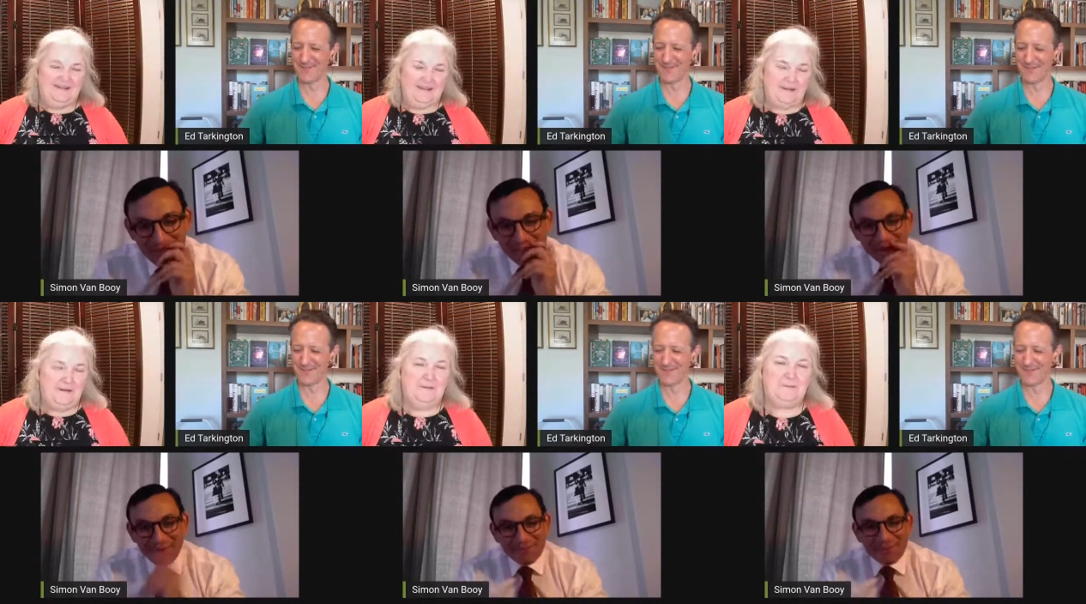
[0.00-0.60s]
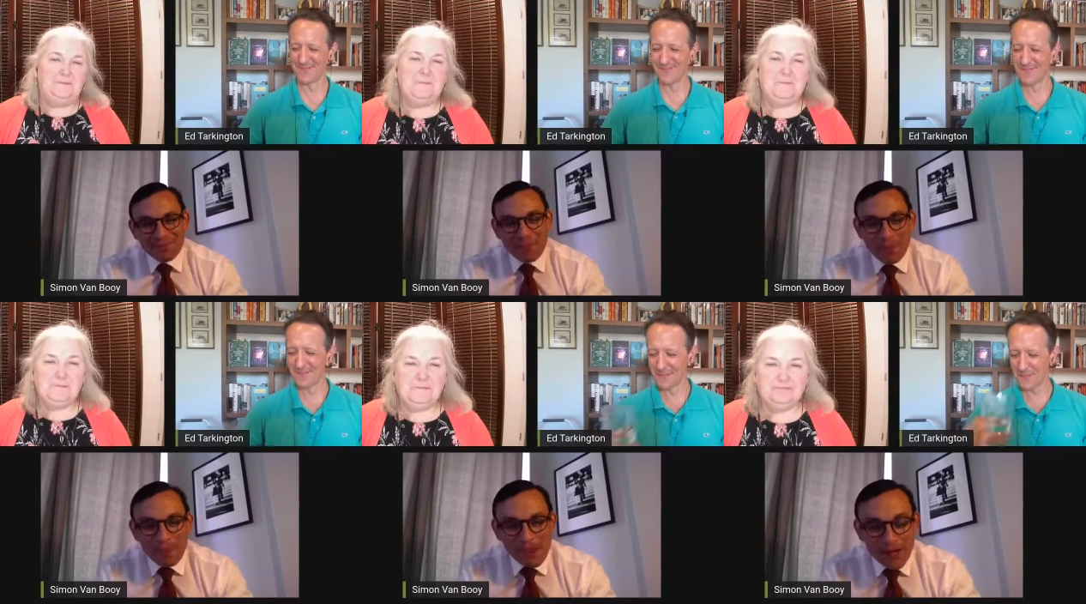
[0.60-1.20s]
Speaker 1: Um,
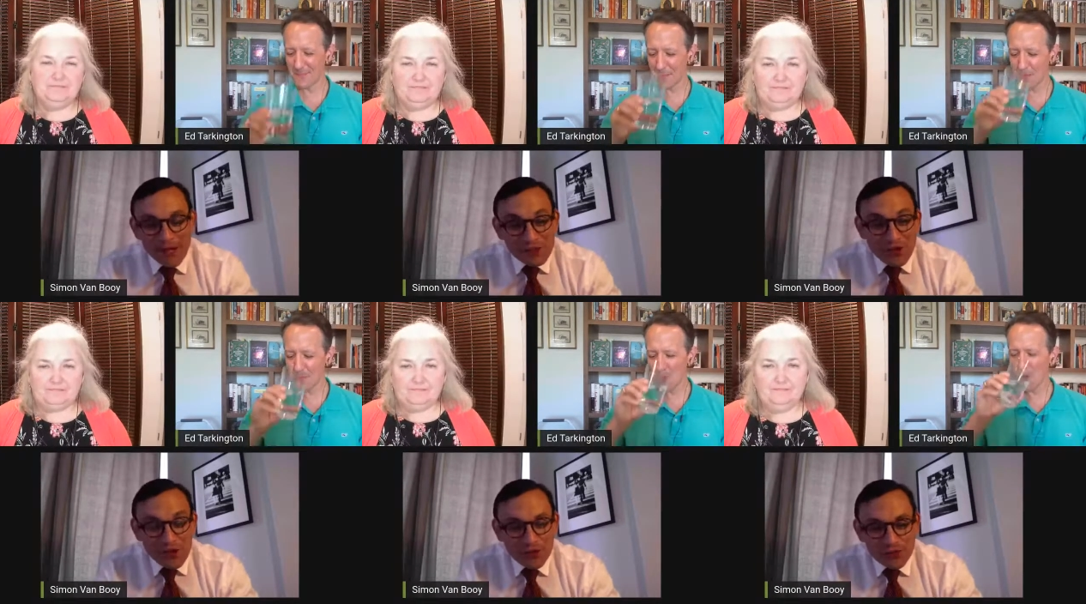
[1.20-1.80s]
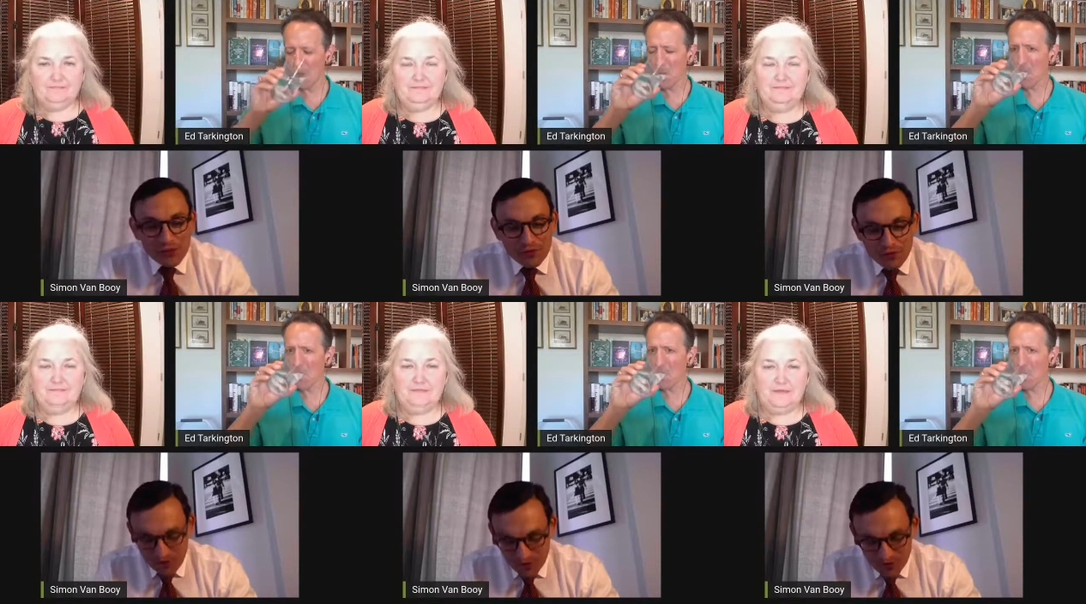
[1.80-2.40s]
yeah, that's a very good,
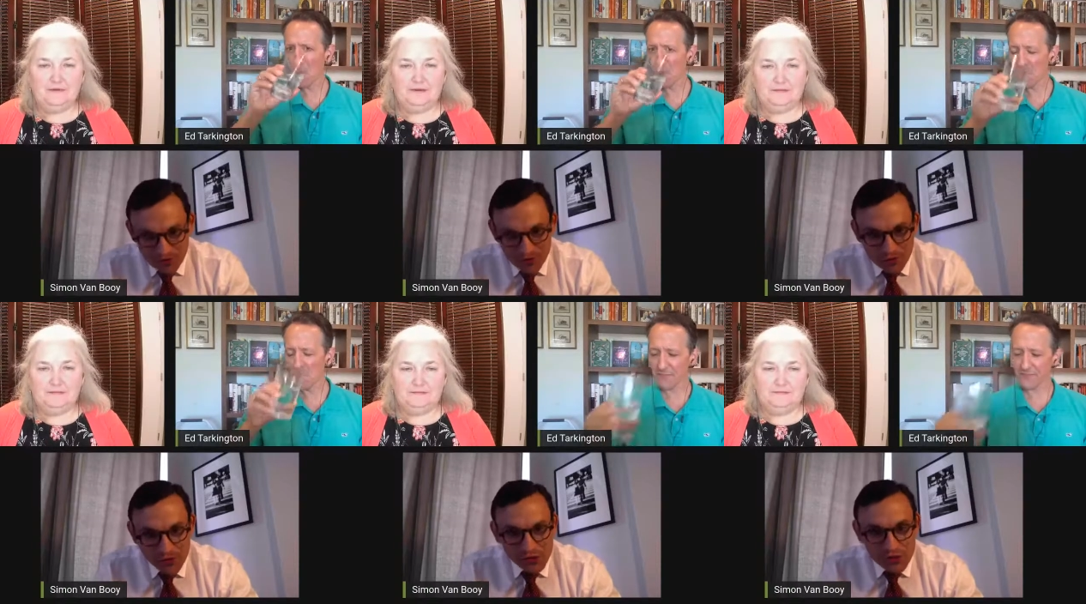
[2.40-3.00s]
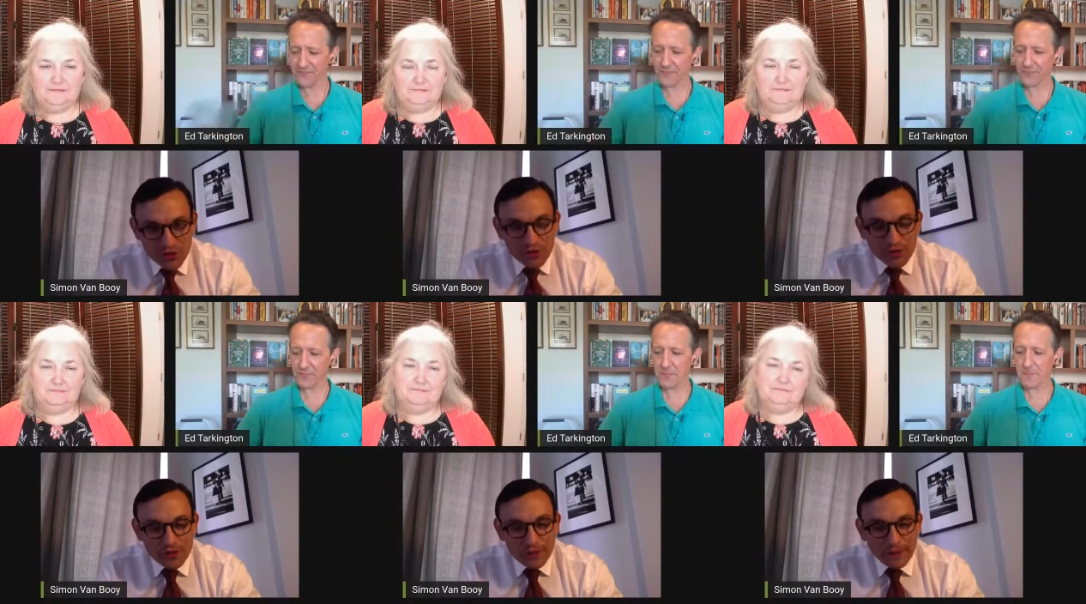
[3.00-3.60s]
very good
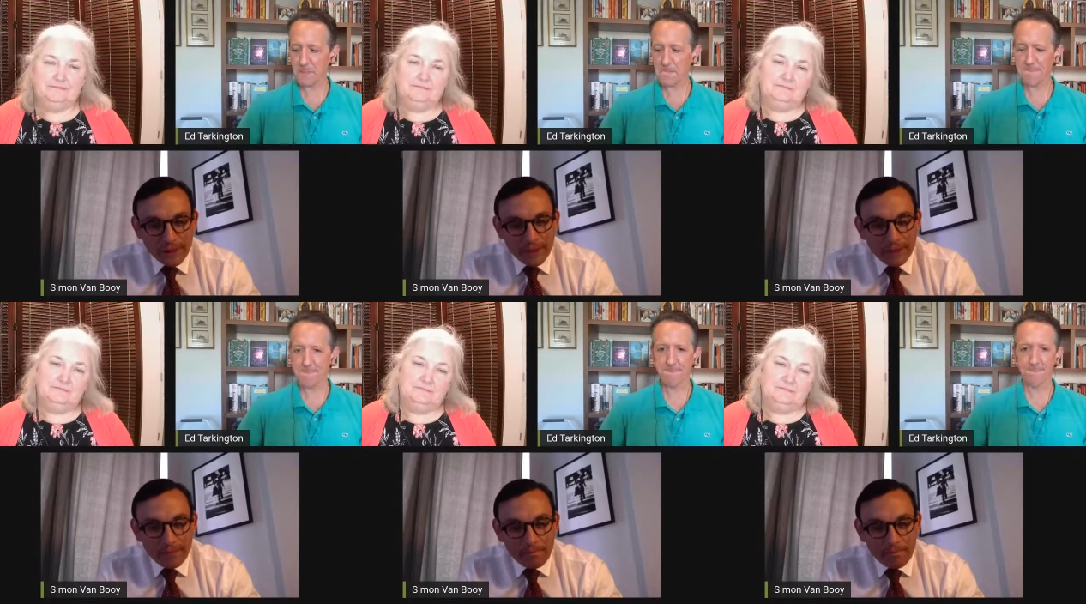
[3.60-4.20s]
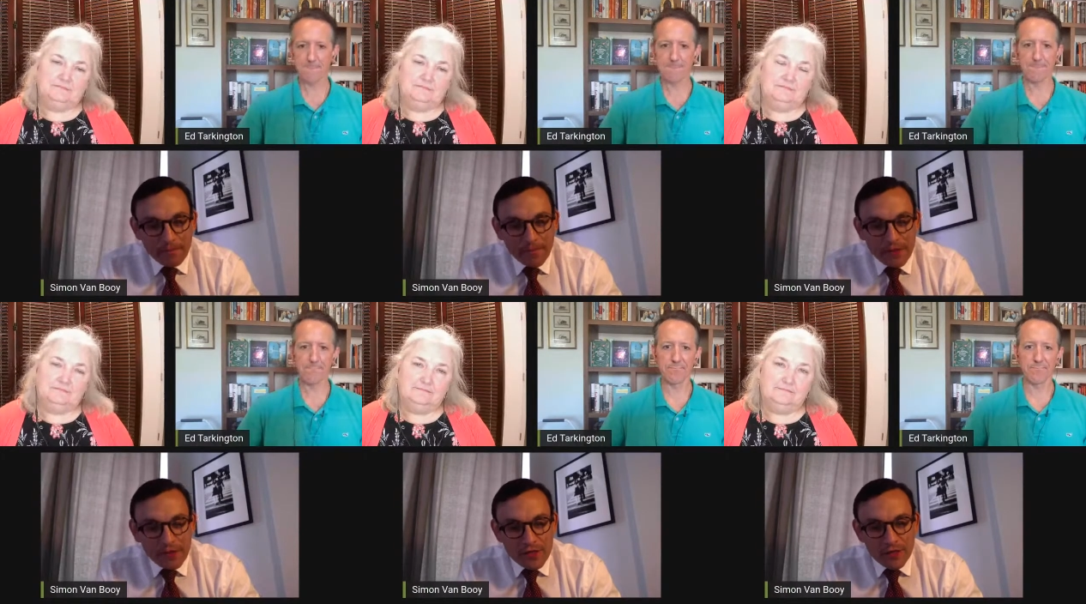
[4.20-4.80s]
question. Uh,
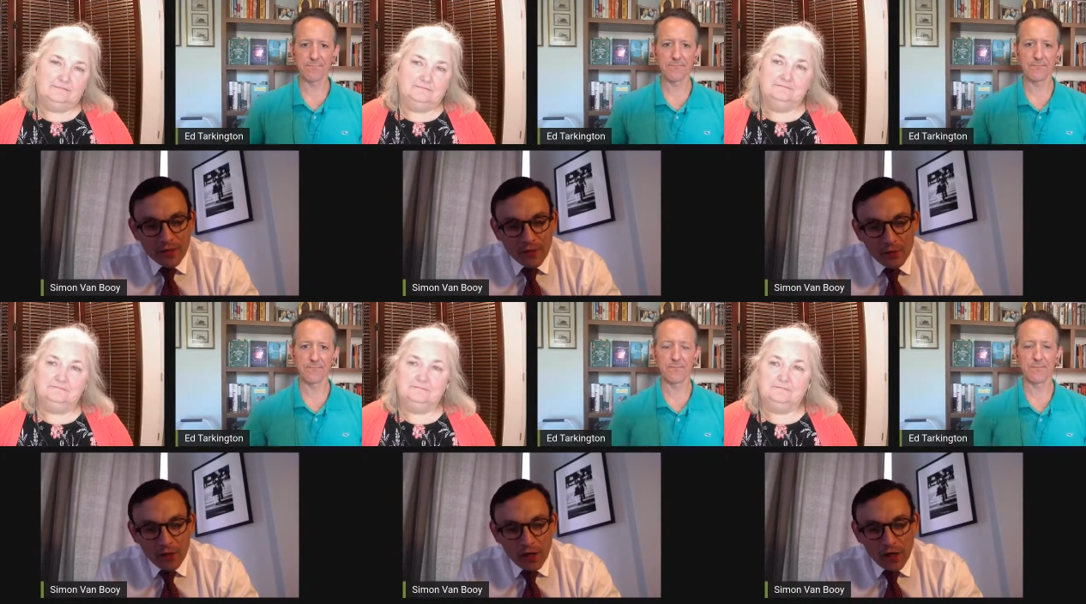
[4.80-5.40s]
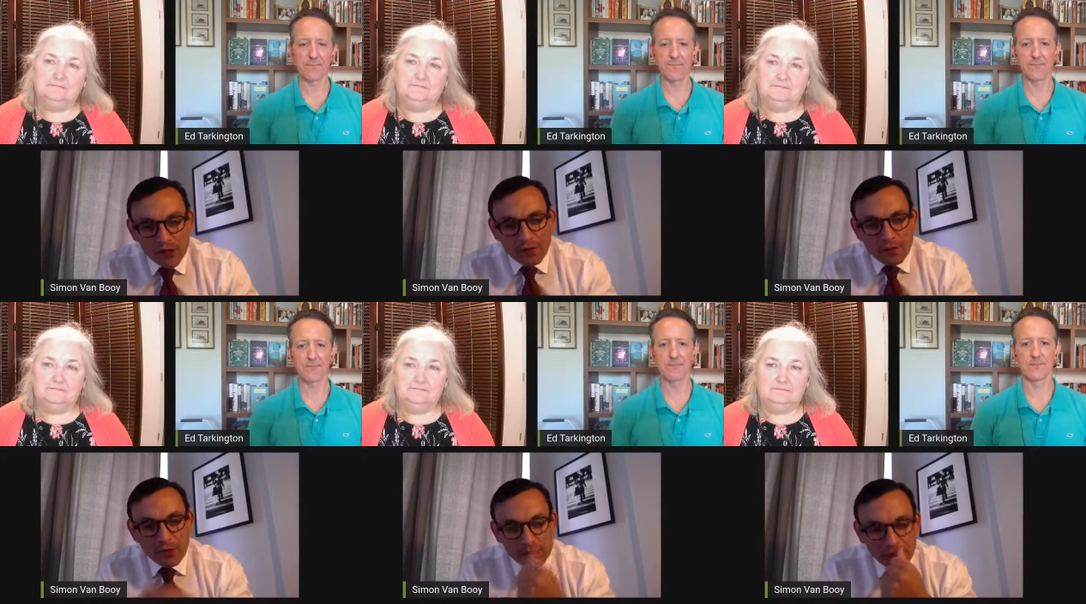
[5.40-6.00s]
the uh, I, I,
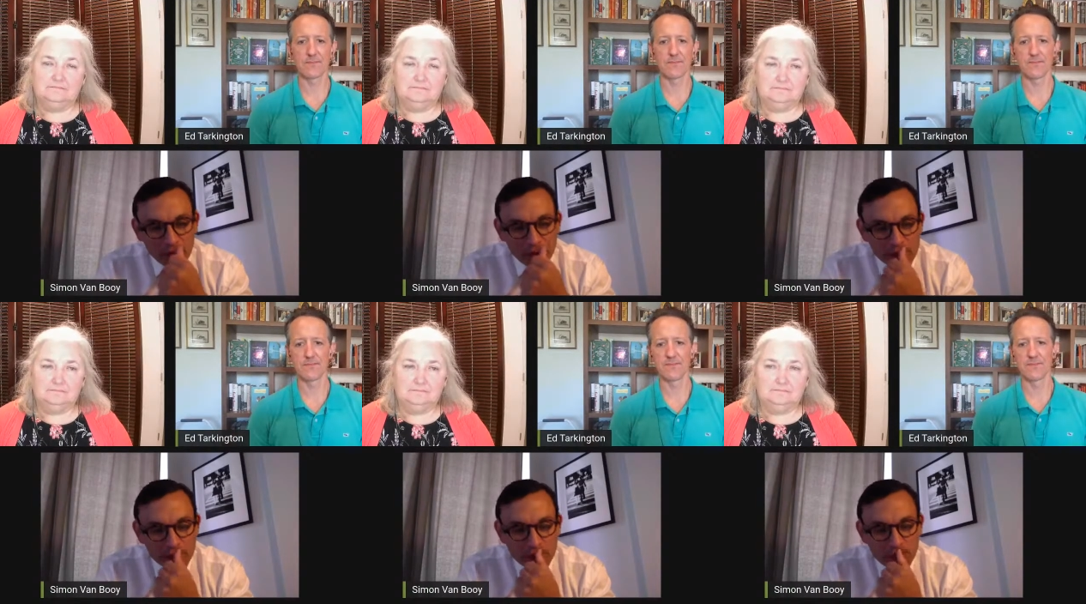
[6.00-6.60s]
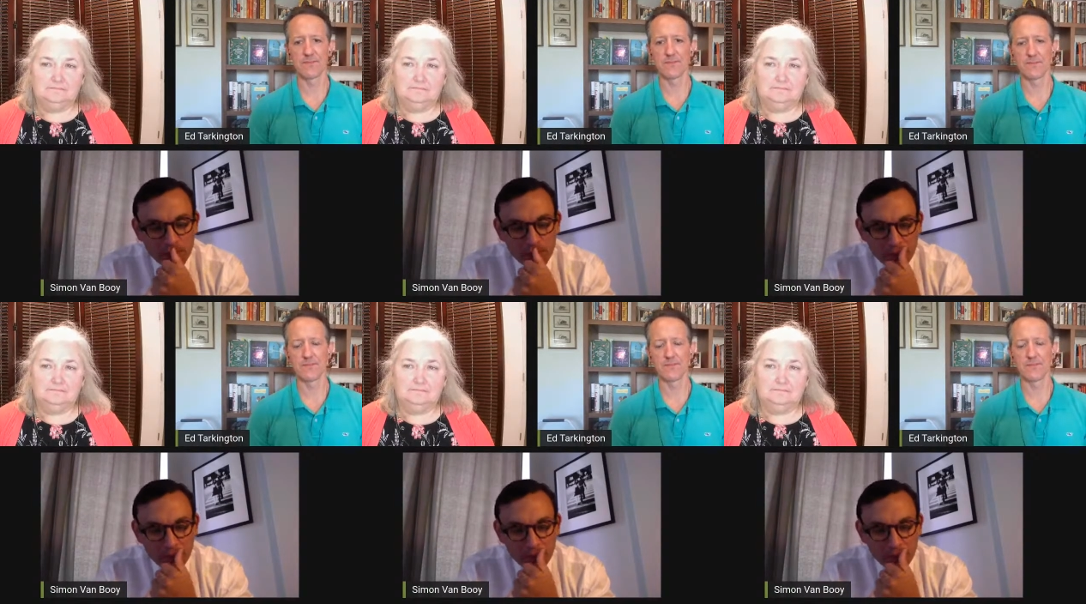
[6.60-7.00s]
suppose I wanted to.